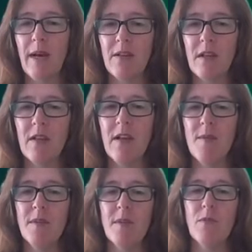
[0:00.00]
impact the
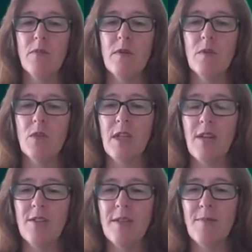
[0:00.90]
climate, the more it will
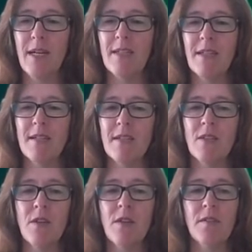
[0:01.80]
change and impact us
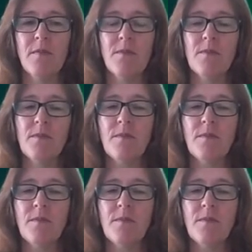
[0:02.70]
in turn.